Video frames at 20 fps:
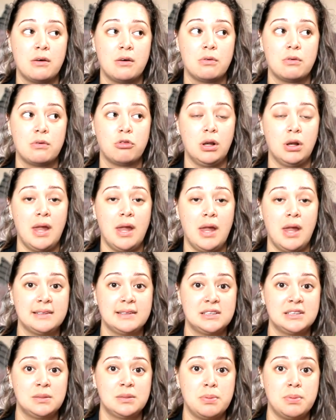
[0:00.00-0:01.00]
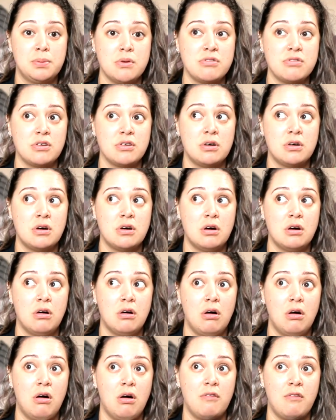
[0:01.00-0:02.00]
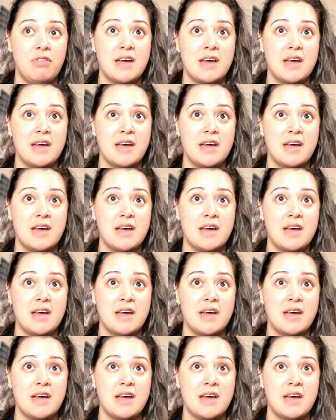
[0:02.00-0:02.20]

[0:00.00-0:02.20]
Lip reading: relaxed person of that.